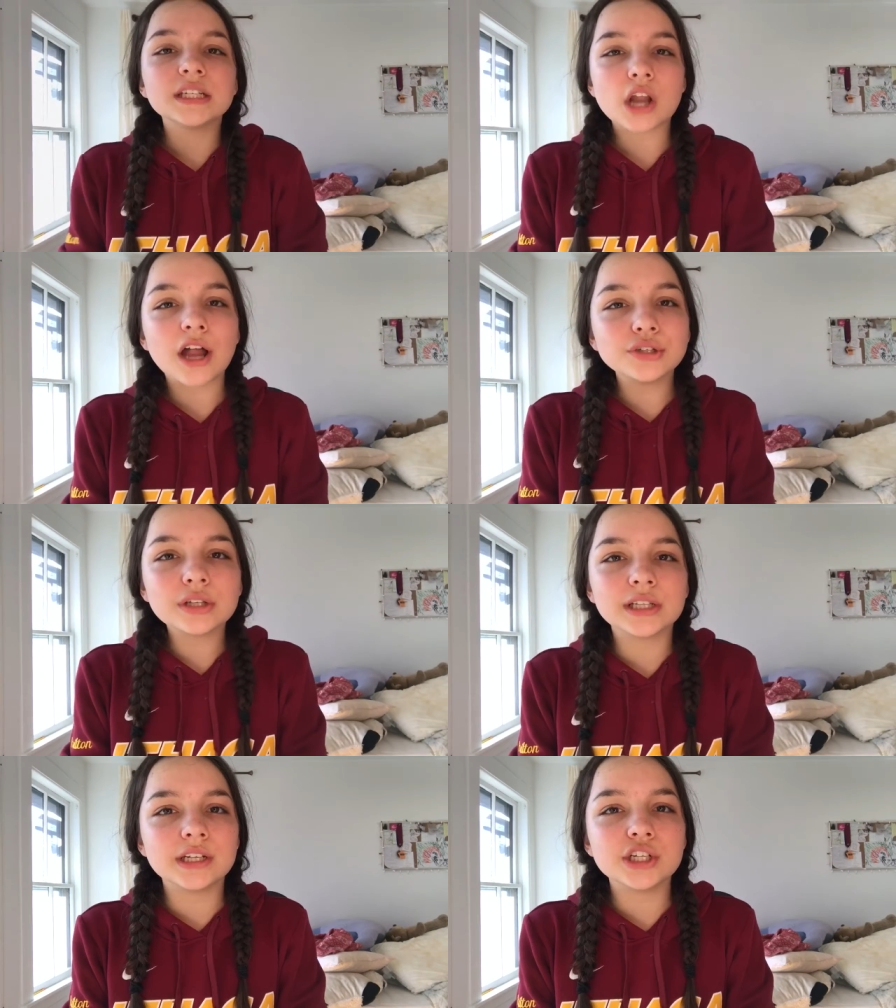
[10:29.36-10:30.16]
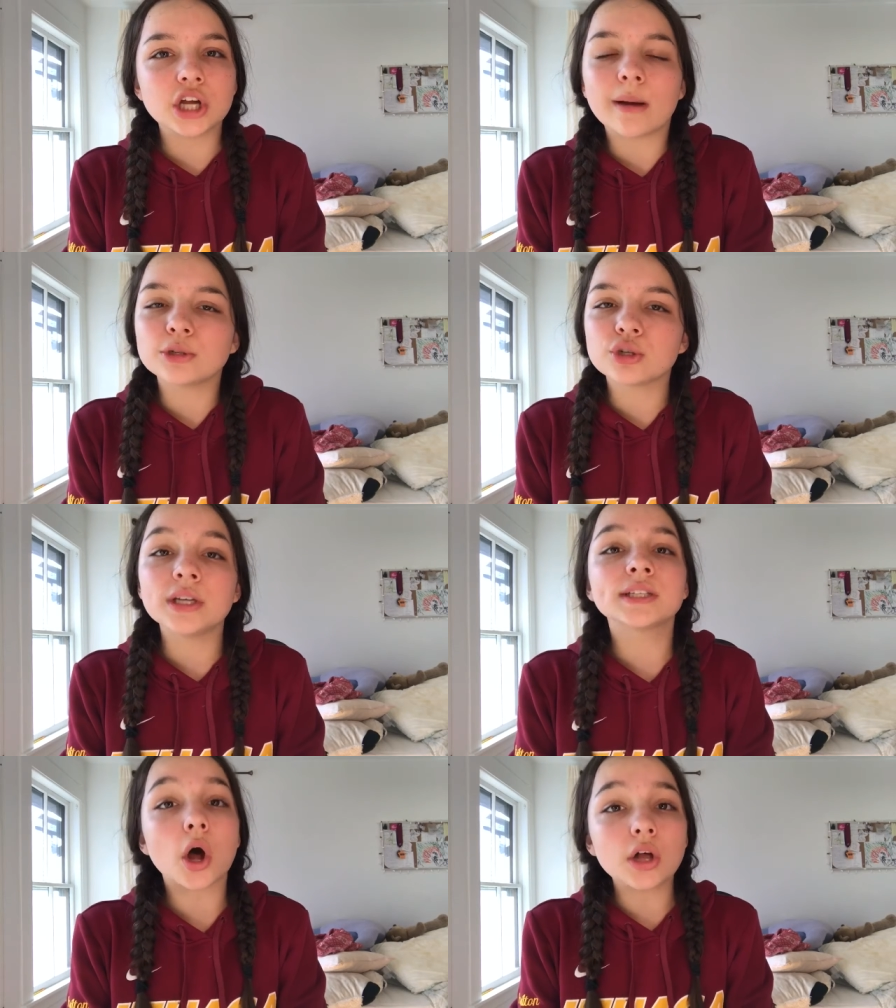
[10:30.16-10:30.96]
Non-Euclidean
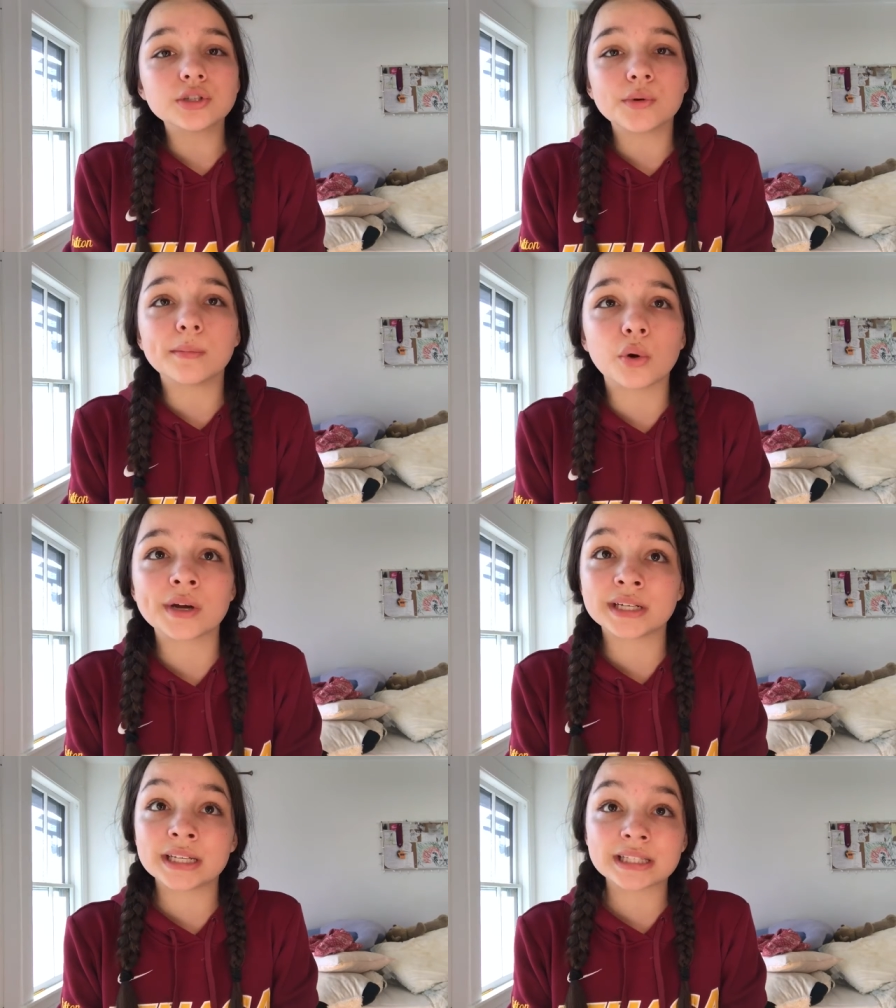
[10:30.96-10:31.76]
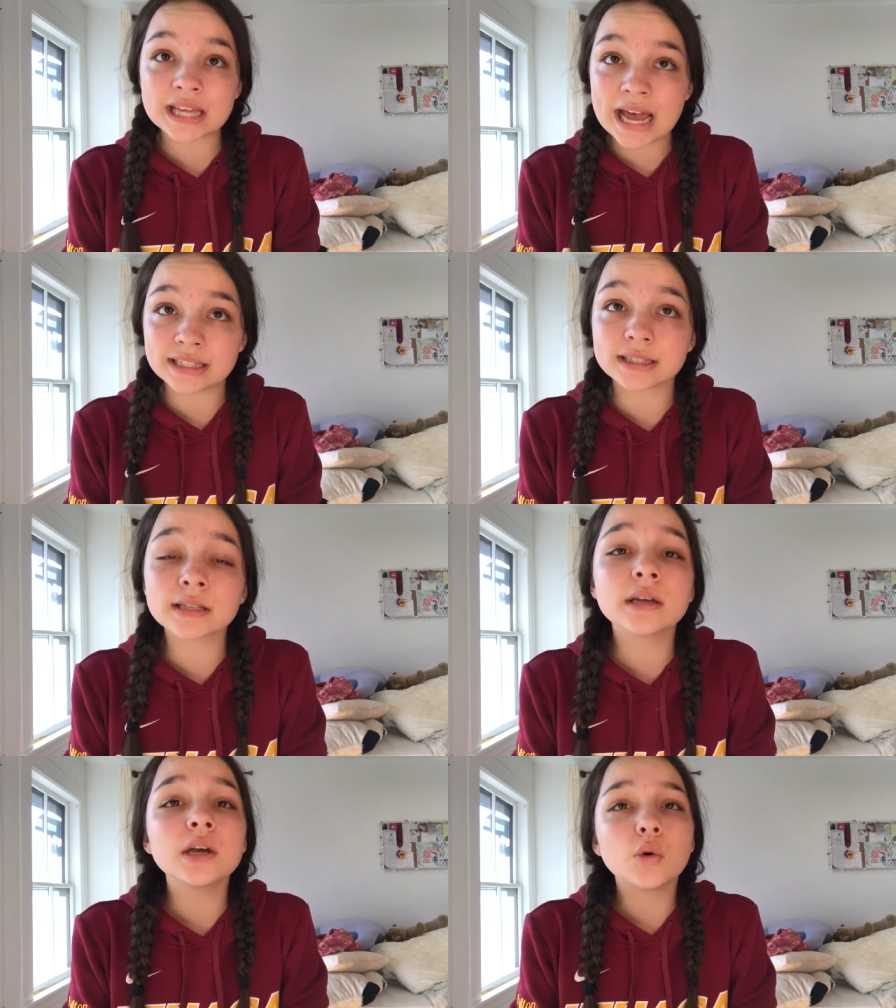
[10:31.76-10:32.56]
geometry is also important in science.